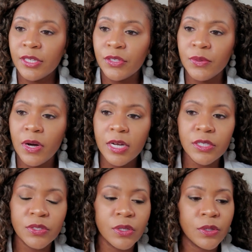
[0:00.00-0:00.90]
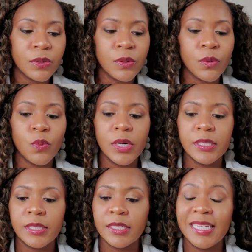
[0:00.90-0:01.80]
you also want
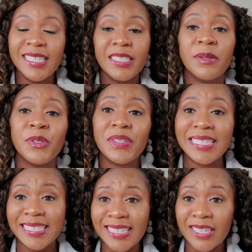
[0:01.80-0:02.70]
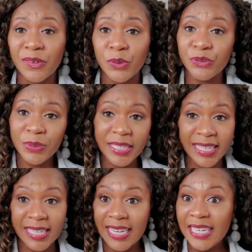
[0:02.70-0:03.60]
to, anytime you're eating or
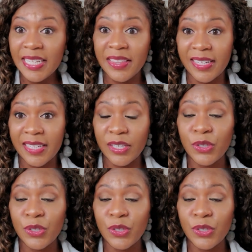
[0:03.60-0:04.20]
drinking anything,